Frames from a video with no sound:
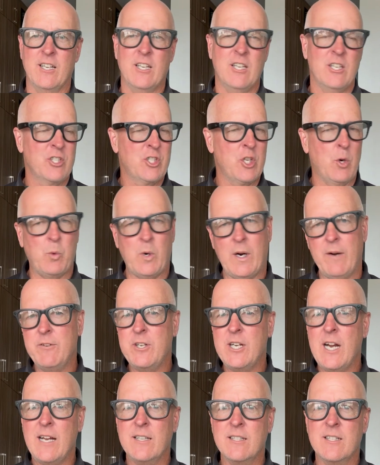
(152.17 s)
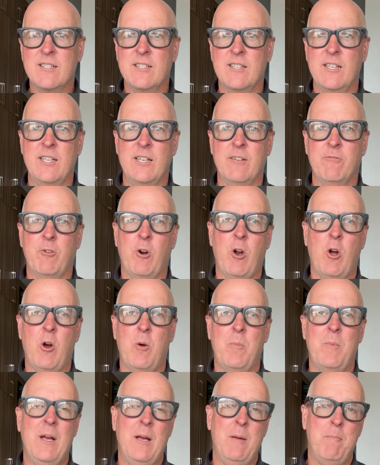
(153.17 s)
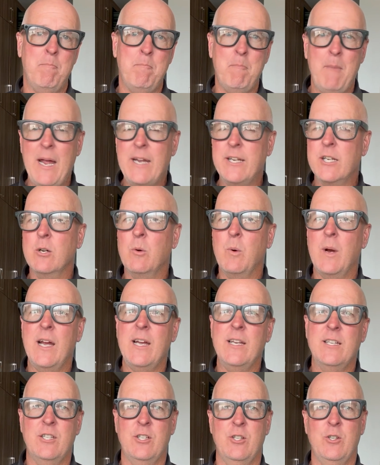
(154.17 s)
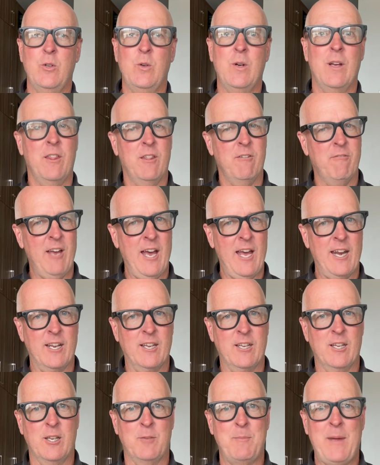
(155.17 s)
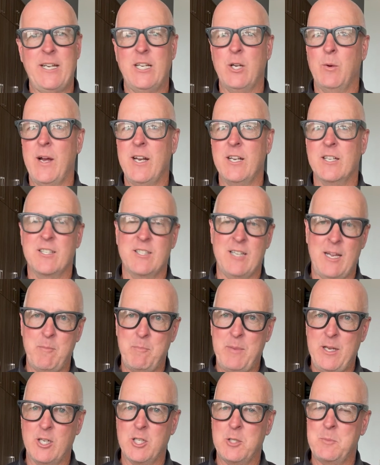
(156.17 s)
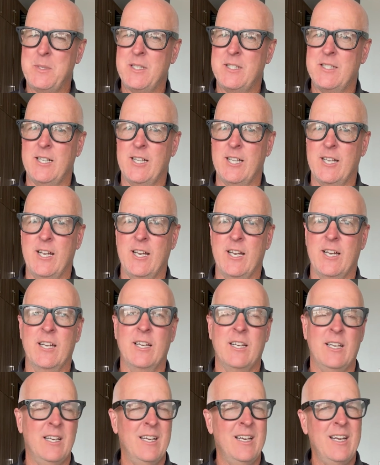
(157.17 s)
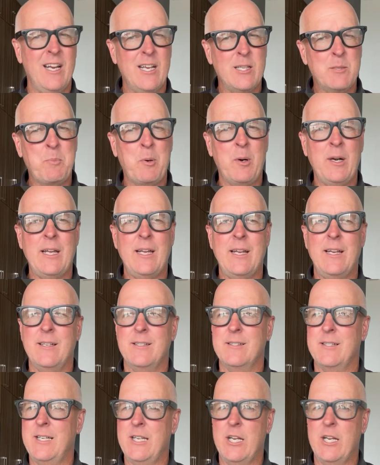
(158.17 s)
So wherever you're at in the city of Rome, make your way to the Vatican. Make your way to St. Peter's Basilica. It's pretty easy.